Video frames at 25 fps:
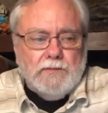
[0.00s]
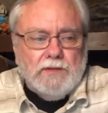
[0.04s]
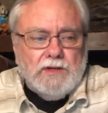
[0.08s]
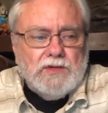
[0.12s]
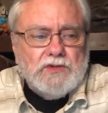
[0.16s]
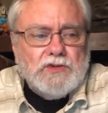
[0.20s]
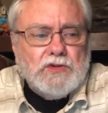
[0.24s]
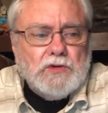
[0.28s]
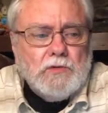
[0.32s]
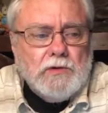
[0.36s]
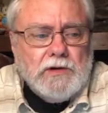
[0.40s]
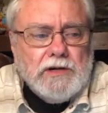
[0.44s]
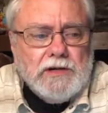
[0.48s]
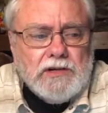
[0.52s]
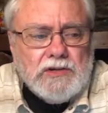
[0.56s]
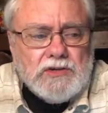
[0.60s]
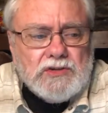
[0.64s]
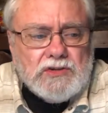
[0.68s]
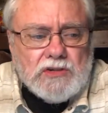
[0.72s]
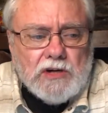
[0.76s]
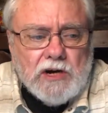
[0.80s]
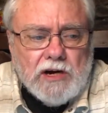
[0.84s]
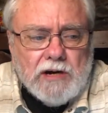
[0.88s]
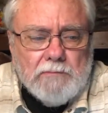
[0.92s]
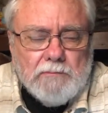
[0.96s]
So we're going to
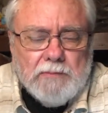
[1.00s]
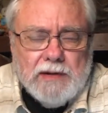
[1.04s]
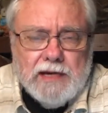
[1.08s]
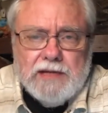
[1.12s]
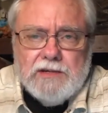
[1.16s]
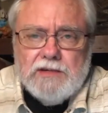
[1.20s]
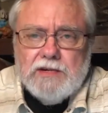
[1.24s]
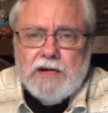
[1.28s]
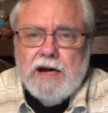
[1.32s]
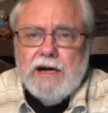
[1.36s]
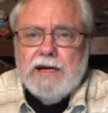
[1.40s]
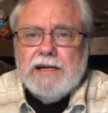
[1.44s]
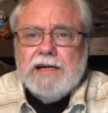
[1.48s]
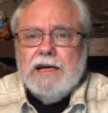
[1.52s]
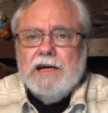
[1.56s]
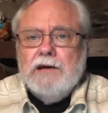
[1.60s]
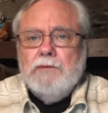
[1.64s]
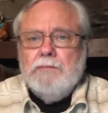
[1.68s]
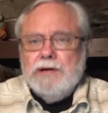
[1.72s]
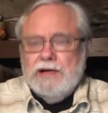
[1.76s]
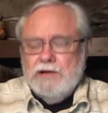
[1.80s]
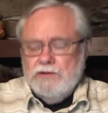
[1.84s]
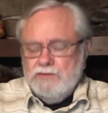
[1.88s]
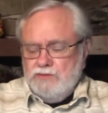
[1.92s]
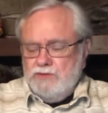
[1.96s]
start by talking
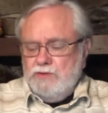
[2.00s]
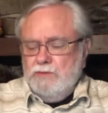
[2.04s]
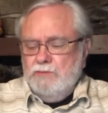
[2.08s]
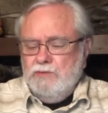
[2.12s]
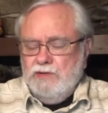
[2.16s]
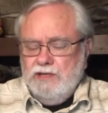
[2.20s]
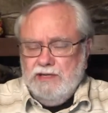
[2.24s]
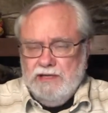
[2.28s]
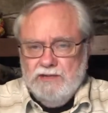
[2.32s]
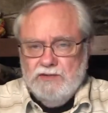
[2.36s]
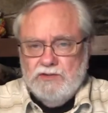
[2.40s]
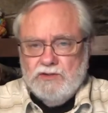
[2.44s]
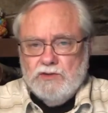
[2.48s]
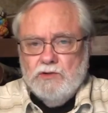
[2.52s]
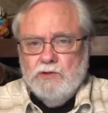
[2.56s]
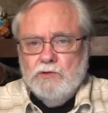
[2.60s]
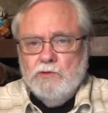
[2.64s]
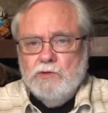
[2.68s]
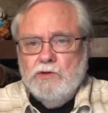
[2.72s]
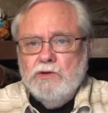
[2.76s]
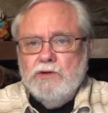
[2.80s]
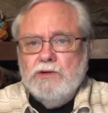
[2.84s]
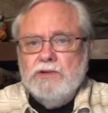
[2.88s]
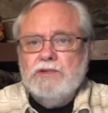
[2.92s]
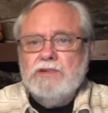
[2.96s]
about some things. So
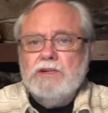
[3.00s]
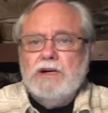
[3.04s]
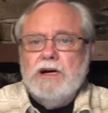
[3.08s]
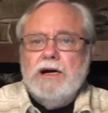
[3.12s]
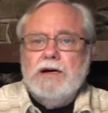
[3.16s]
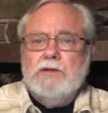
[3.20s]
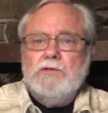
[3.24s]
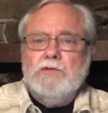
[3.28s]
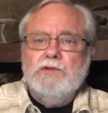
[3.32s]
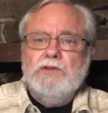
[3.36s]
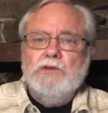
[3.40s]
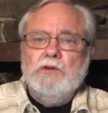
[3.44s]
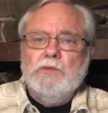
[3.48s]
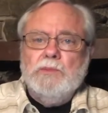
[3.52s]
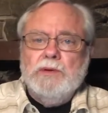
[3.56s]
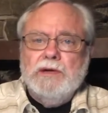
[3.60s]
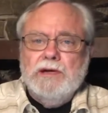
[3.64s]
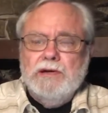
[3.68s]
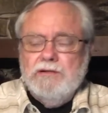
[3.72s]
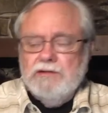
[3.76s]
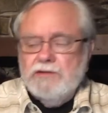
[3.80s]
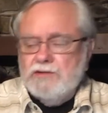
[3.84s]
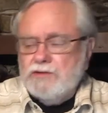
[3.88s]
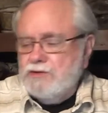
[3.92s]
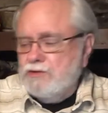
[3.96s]
you can talk with your
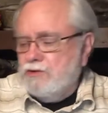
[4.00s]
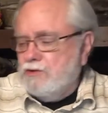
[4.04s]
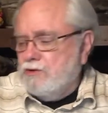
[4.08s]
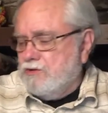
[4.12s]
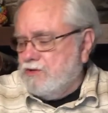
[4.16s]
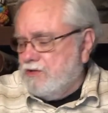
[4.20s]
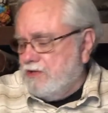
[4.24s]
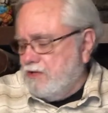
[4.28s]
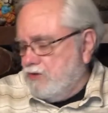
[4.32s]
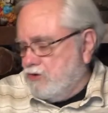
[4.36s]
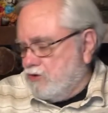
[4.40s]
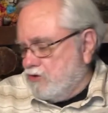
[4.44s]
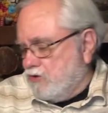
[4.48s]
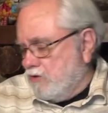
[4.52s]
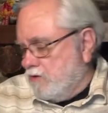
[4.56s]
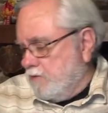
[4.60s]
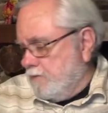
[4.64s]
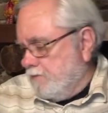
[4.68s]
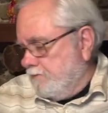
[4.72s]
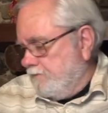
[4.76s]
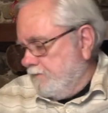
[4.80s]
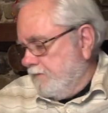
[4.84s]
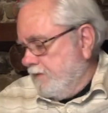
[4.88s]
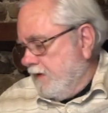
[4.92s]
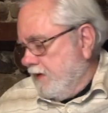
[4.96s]
parent or your teacher
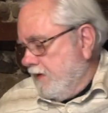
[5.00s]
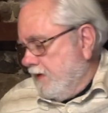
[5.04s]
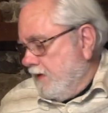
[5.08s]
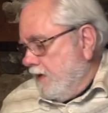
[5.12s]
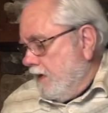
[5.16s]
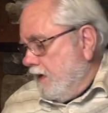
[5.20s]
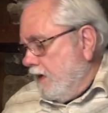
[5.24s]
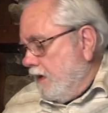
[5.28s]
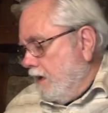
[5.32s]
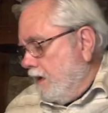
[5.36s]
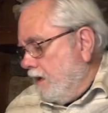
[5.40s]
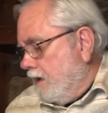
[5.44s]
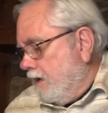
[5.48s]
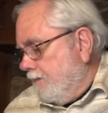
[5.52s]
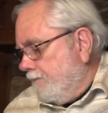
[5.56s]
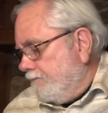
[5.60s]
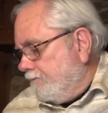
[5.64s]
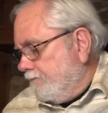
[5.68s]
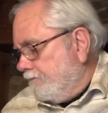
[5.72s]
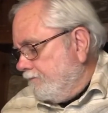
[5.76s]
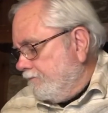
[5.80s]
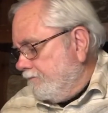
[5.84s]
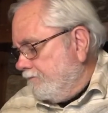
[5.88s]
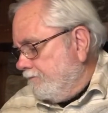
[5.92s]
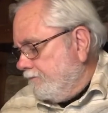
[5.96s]

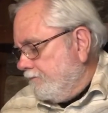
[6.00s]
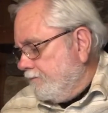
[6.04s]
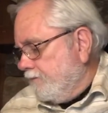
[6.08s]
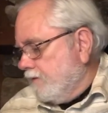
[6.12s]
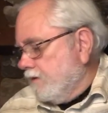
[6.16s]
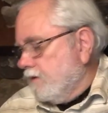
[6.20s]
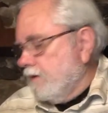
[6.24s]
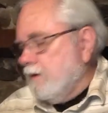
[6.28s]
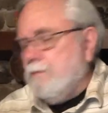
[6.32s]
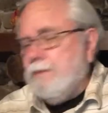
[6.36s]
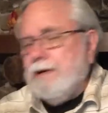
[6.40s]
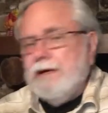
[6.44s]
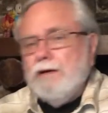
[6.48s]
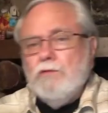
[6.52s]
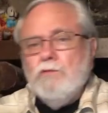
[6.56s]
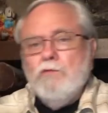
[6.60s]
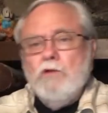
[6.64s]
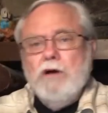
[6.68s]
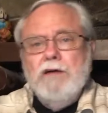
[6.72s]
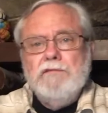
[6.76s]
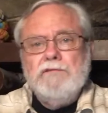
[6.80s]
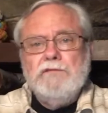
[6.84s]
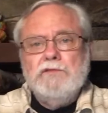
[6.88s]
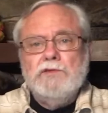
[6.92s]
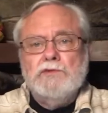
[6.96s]
um, about
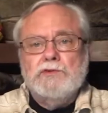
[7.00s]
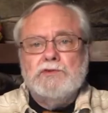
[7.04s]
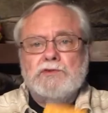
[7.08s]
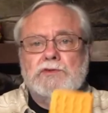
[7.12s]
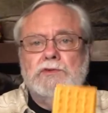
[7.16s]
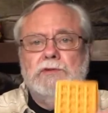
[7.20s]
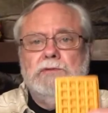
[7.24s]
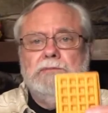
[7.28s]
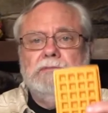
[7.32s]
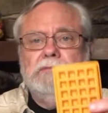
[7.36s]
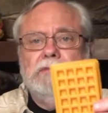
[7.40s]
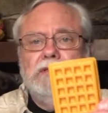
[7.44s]
waffles.